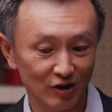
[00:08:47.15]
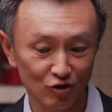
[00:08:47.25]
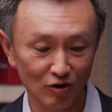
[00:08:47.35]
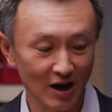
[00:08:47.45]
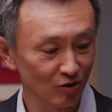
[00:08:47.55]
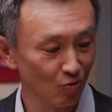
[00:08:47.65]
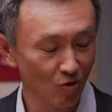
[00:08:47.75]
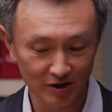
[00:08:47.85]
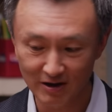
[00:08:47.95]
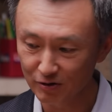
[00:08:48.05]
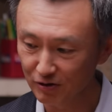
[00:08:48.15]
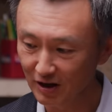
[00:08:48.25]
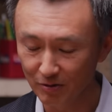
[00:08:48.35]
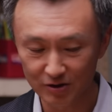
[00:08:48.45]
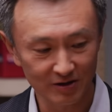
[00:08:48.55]
that you can actually walk down to a
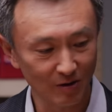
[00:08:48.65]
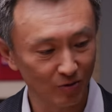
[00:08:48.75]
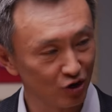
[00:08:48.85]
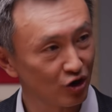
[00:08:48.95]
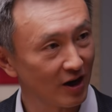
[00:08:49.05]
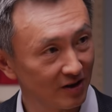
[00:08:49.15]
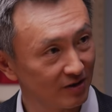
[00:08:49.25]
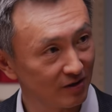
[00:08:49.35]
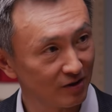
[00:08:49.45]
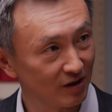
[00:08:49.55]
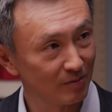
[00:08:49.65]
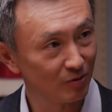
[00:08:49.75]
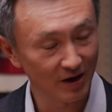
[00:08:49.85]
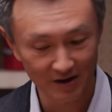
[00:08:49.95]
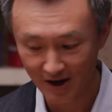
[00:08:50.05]
table that says, "I want to check into this table right